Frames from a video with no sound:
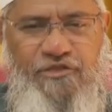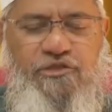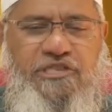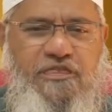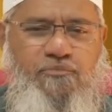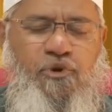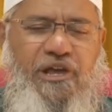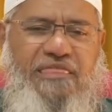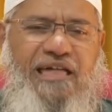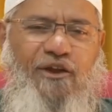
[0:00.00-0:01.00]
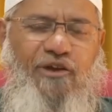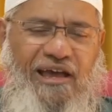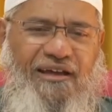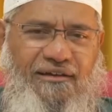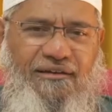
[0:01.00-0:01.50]
So this book, Izharul
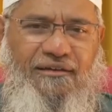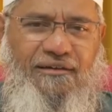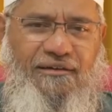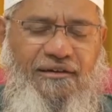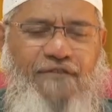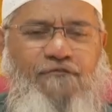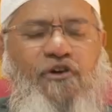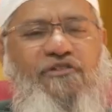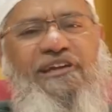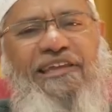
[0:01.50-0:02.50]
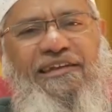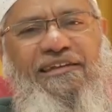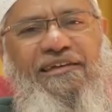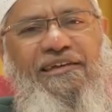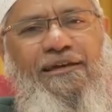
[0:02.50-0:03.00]
Haq, was
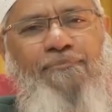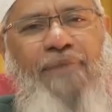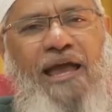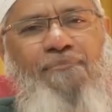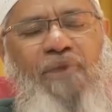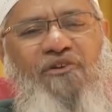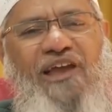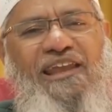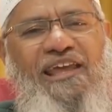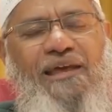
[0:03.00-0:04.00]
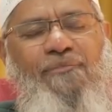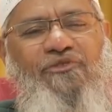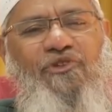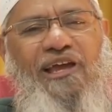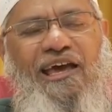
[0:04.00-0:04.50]
written by Maulana
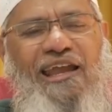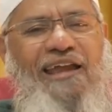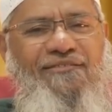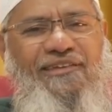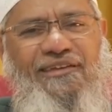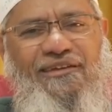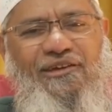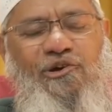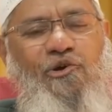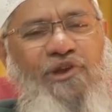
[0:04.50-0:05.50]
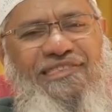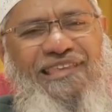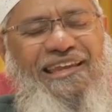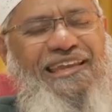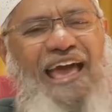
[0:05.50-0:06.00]
Rahmatullah Qaranvi,
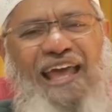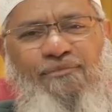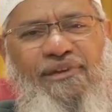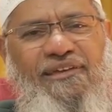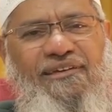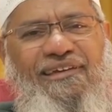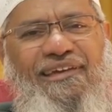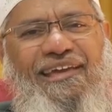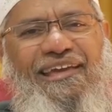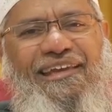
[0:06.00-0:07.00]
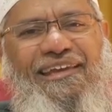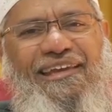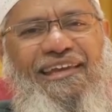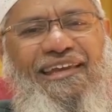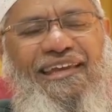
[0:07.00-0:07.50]
originally in Arabic,
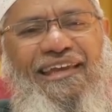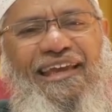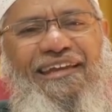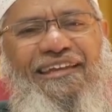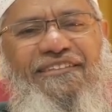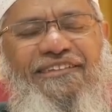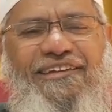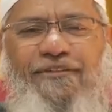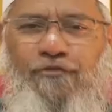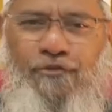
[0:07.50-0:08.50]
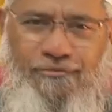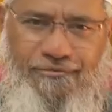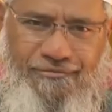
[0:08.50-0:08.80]
in 1864.